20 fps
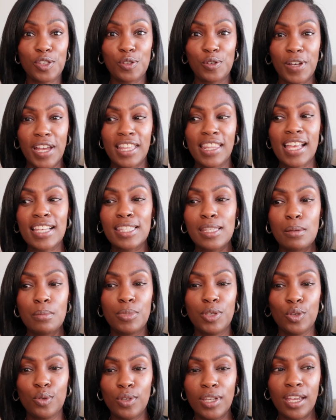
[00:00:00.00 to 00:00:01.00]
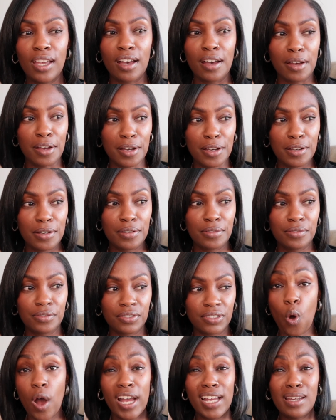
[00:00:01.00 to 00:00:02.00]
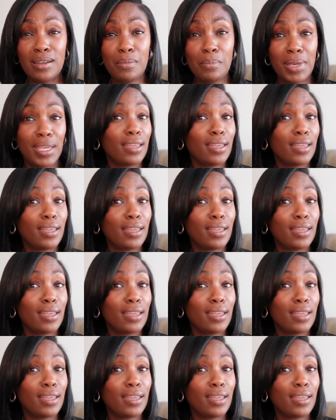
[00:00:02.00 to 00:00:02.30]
And that's the beauty of, 1,